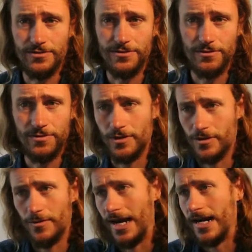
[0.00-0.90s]

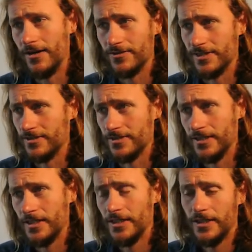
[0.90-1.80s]
look around and
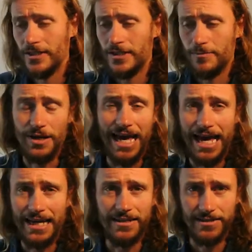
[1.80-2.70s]

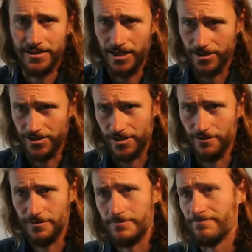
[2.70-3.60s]
pan and that kind of
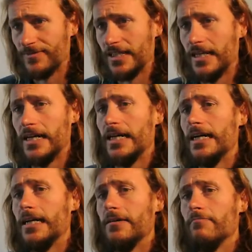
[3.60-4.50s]
stuff.
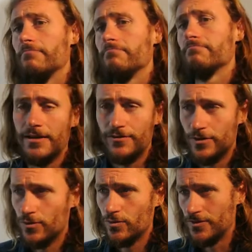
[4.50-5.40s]
If
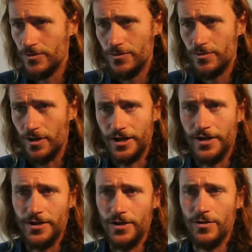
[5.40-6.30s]
you do want to
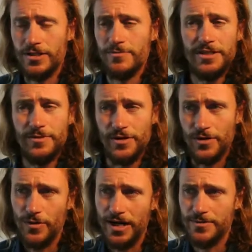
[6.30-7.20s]
know what the minimum
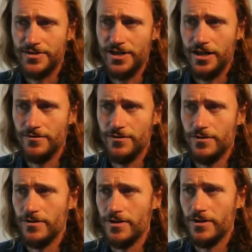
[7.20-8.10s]
requirements are
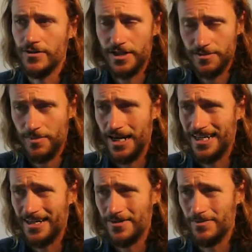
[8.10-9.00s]
for Autodesk
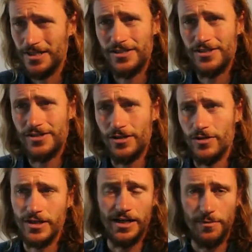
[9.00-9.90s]
Maya, please
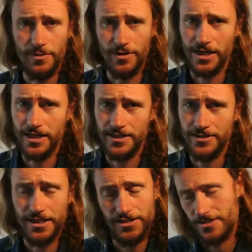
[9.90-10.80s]
look it up
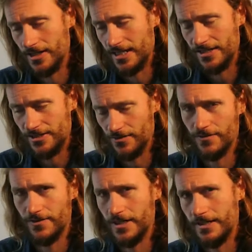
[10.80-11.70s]
online. There's a list of